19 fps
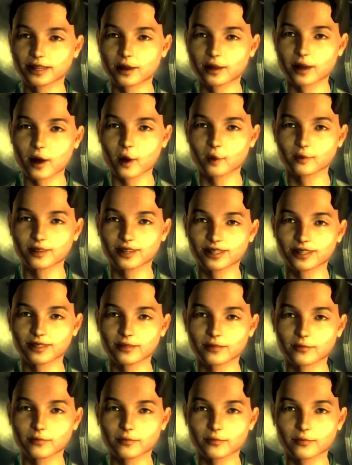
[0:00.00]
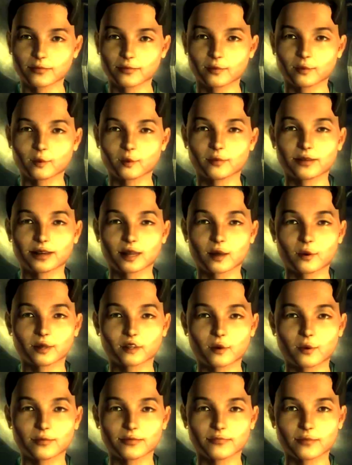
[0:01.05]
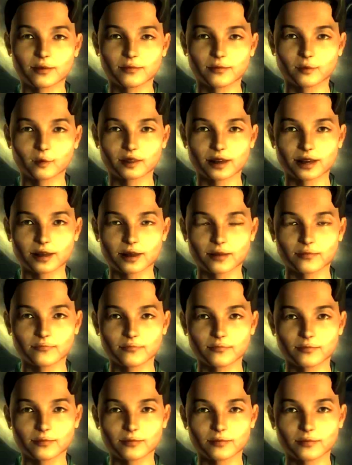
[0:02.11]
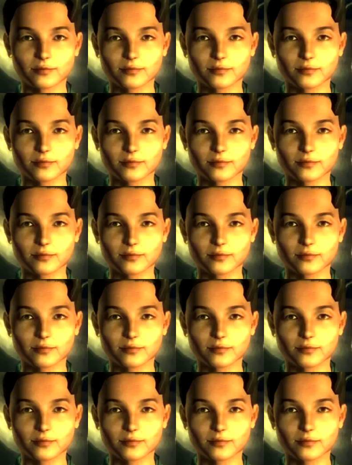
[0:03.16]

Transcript: abandoned our work. We had, we no, had no choice. choice but to do the same.